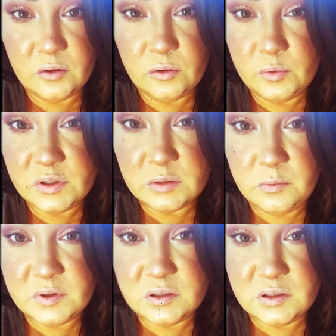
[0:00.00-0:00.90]
The only one that's going to
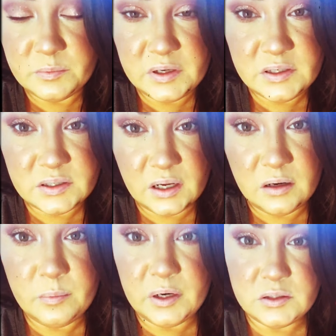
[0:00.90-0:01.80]
be missing is my son,
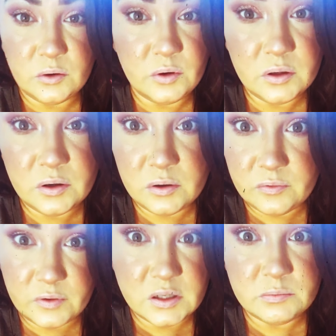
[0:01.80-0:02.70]
but he's going to the
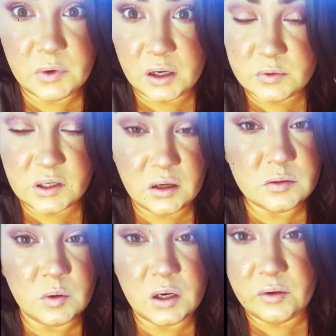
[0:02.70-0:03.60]
girlfriend's mom's house,
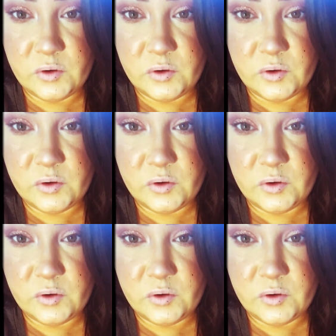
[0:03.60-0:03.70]
whatever.